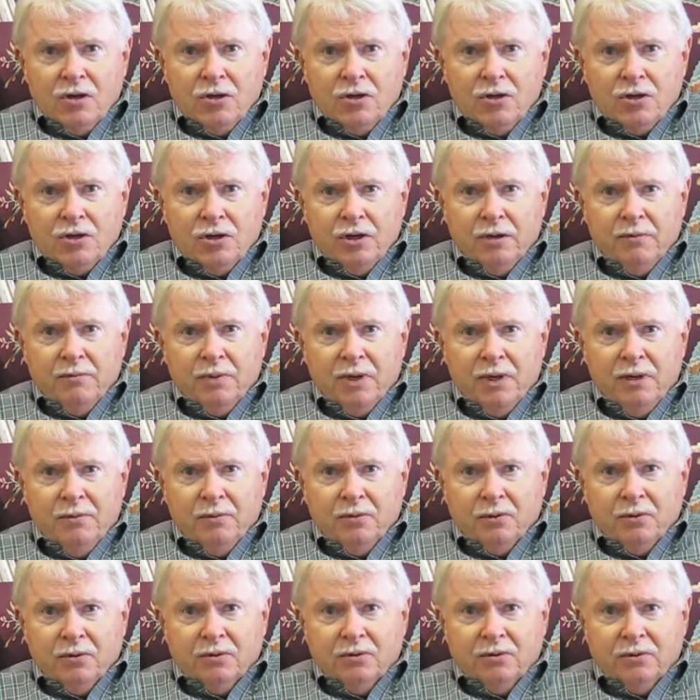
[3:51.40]
some
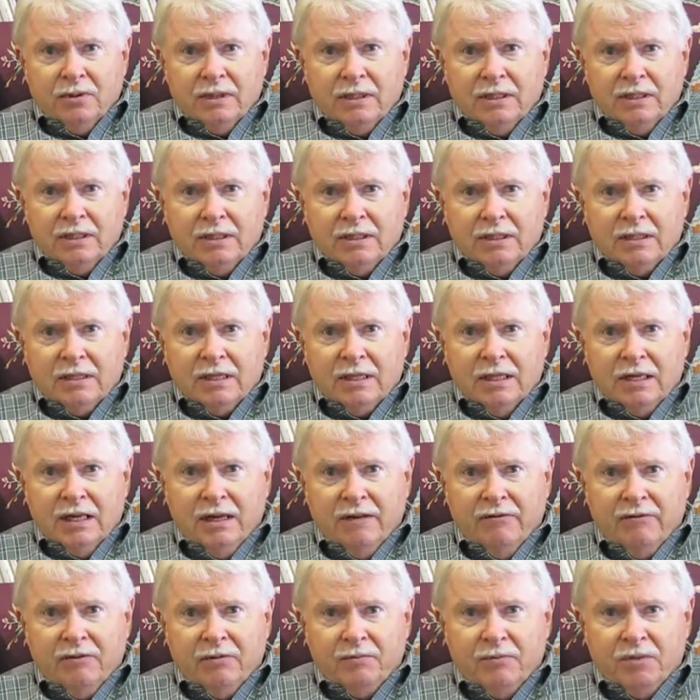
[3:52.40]
people
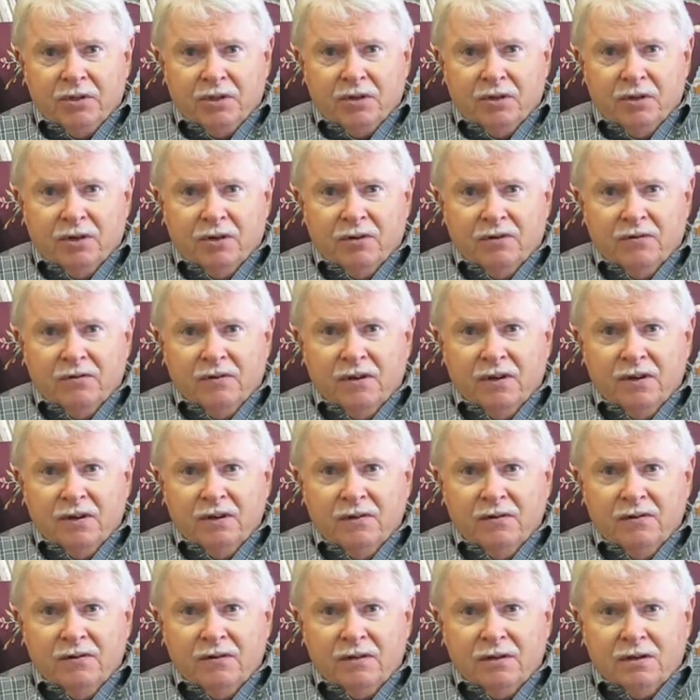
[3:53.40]
have observed,
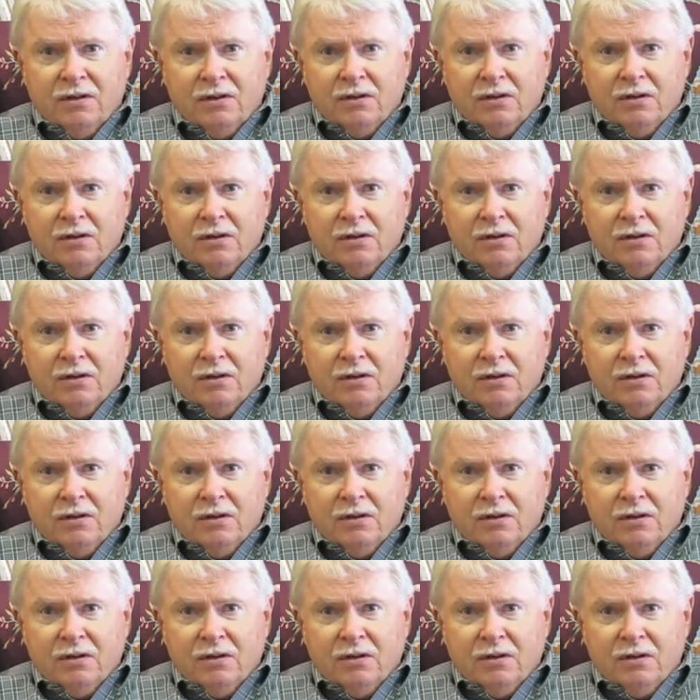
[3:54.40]
is